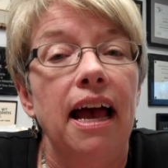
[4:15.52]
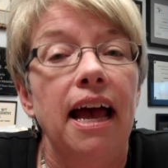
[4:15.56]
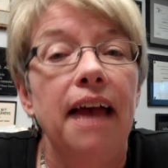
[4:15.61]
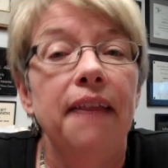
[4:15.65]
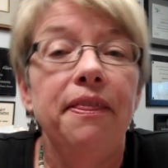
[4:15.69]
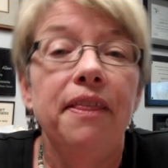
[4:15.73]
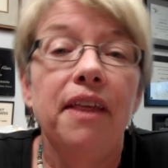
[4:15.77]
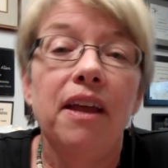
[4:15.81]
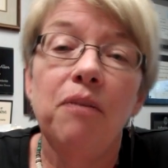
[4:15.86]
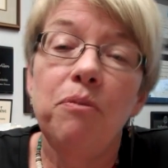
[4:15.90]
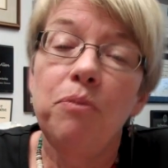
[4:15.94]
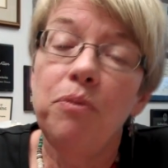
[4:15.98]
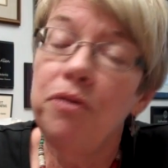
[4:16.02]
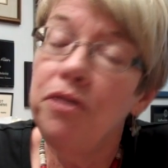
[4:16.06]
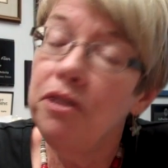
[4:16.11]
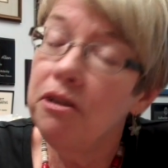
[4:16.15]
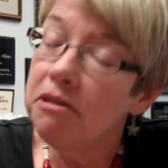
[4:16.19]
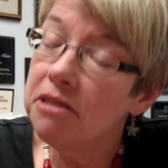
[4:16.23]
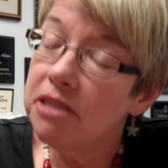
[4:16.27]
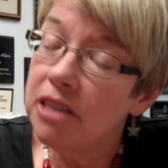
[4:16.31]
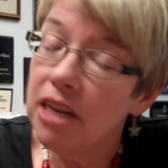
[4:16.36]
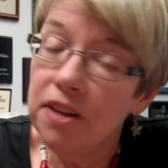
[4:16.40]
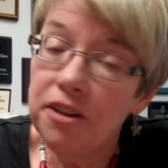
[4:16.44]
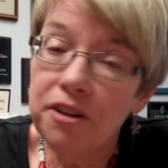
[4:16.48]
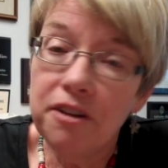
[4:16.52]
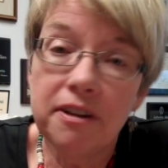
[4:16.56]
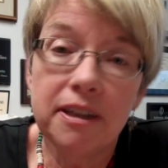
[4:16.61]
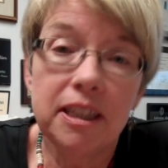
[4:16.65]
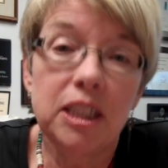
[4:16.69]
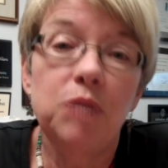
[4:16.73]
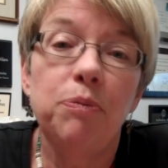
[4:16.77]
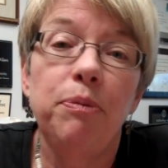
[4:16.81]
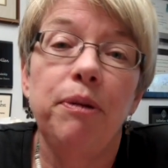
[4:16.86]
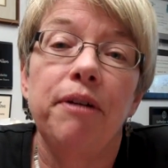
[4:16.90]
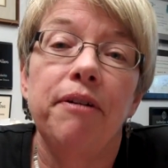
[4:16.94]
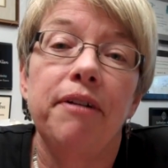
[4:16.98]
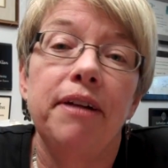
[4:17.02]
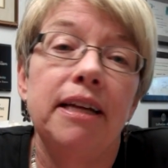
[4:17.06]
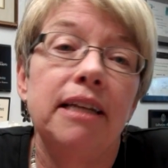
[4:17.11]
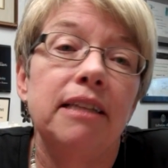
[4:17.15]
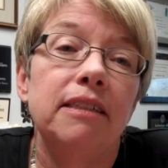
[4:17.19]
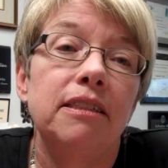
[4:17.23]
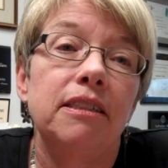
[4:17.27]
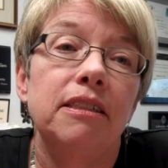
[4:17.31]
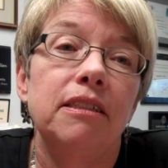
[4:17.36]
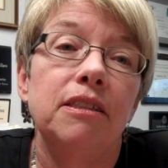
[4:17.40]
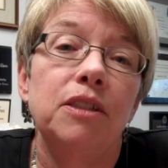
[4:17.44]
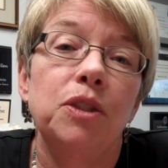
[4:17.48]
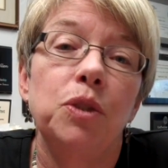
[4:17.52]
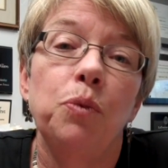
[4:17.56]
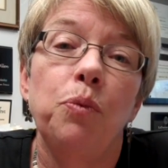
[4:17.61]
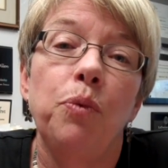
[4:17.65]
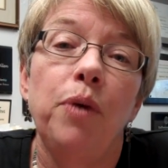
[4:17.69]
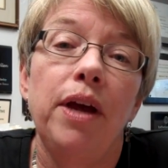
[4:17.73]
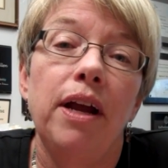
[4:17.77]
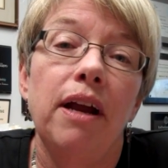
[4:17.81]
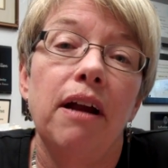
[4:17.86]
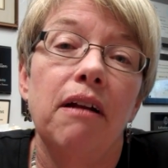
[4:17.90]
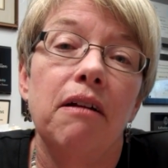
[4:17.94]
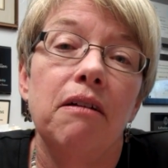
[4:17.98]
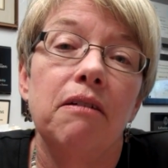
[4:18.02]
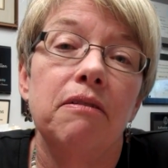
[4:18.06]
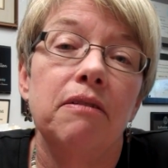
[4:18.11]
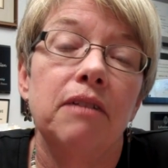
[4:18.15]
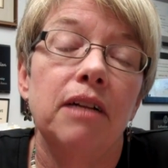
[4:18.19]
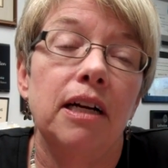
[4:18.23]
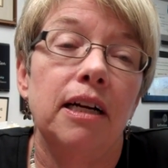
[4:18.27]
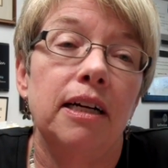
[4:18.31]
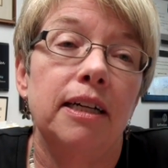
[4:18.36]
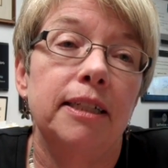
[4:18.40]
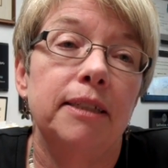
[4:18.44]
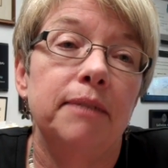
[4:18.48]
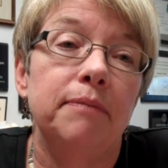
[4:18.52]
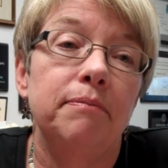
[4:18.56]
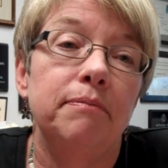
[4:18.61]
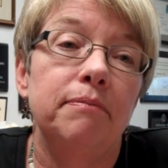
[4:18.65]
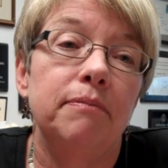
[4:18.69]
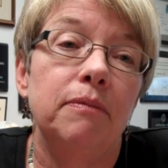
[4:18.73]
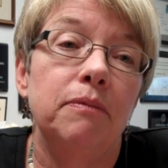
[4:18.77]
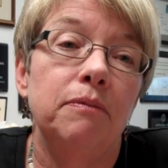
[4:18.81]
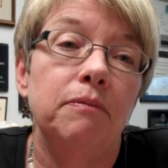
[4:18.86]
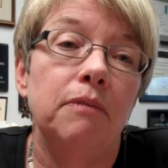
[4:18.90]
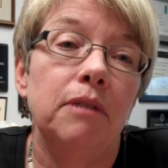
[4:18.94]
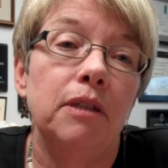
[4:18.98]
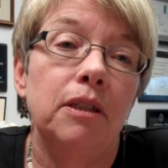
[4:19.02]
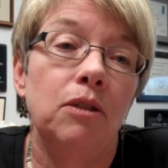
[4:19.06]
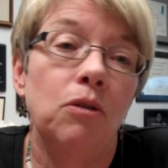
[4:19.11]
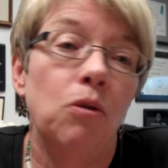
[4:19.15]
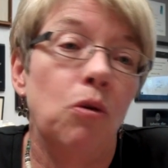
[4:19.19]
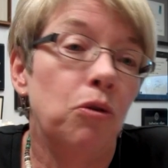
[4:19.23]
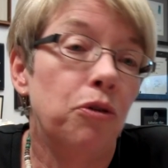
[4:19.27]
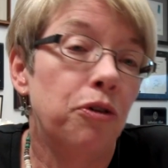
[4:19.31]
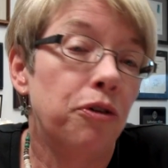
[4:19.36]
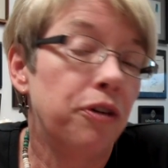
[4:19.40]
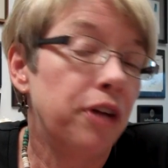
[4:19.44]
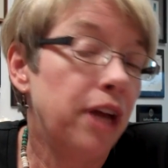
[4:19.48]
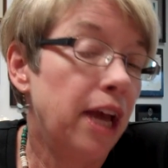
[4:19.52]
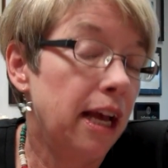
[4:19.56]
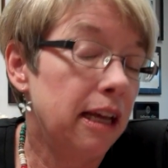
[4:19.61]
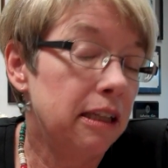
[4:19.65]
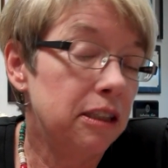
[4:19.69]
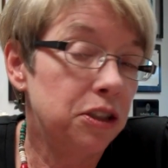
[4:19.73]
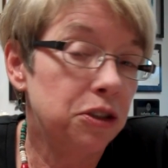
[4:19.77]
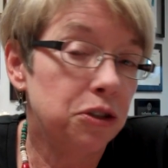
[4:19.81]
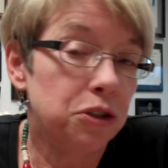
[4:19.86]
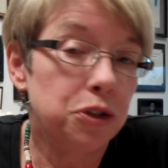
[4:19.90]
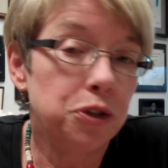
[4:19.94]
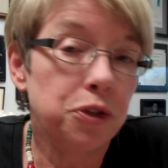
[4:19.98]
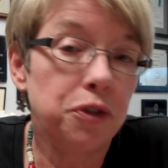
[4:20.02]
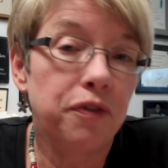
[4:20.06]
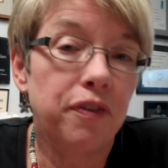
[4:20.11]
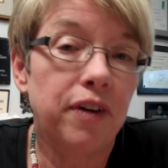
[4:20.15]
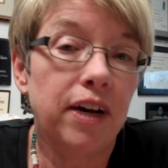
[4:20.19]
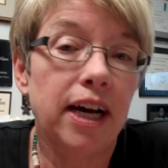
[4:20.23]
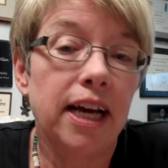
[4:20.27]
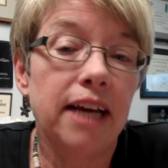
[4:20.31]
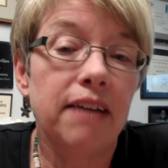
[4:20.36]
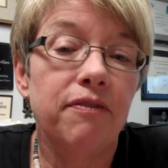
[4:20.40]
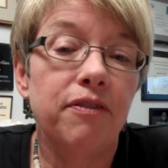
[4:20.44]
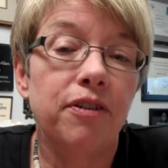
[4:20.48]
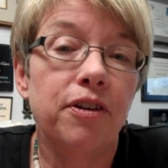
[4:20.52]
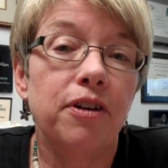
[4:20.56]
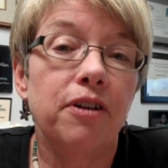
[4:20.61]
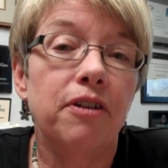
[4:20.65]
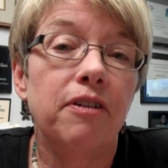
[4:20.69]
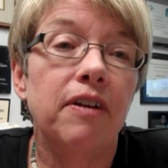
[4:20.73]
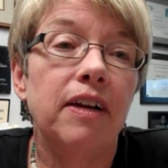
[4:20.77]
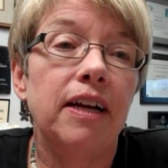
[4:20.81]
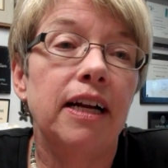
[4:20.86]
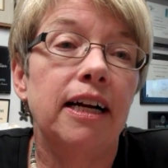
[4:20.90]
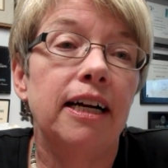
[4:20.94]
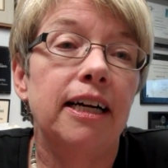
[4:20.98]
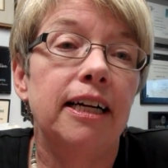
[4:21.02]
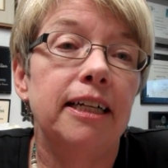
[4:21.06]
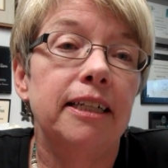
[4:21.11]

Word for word: And then there's other experiences where an older cancer survivor